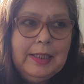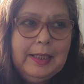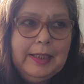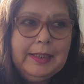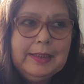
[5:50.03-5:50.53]

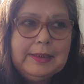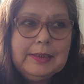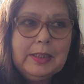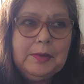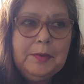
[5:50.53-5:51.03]
it.
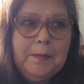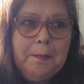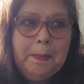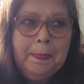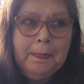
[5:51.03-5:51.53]
So
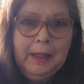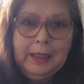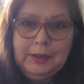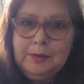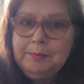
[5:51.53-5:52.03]

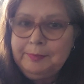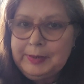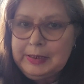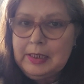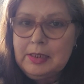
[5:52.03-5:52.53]
I'm doing the
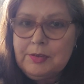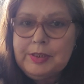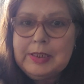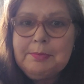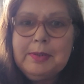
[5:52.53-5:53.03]
surgery
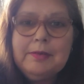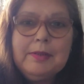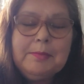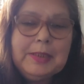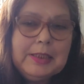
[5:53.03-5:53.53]

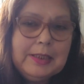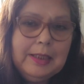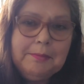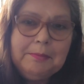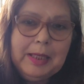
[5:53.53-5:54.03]
tomorrow, which
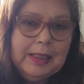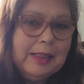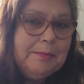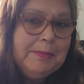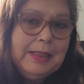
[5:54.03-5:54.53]
I
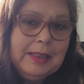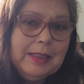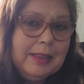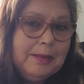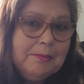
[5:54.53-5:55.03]
admit
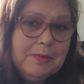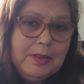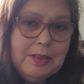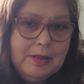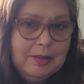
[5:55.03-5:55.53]
I
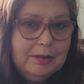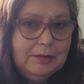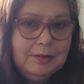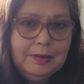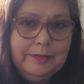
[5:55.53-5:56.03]
am not
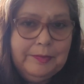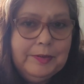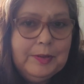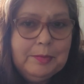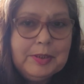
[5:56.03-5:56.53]
looking
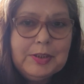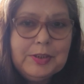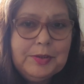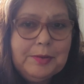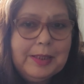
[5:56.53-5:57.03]
forward
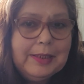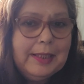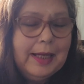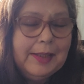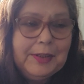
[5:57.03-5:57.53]
to.
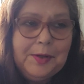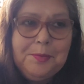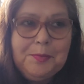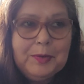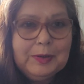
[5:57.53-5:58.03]
I
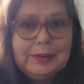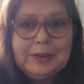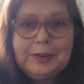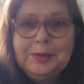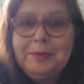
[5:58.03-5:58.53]
don't want to
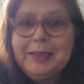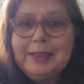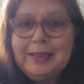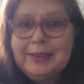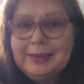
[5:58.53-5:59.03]
do
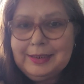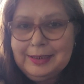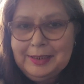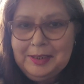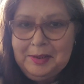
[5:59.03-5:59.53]
it.
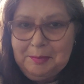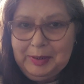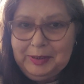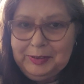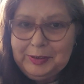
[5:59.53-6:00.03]

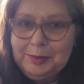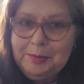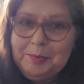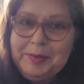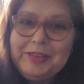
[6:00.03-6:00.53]
My daughter
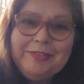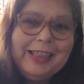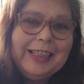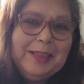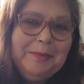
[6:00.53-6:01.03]
will be
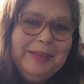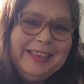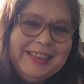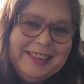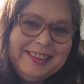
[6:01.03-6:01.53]
dragging me
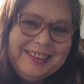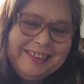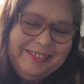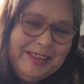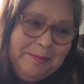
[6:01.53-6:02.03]

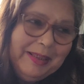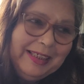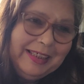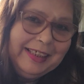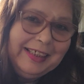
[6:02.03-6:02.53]
screaming and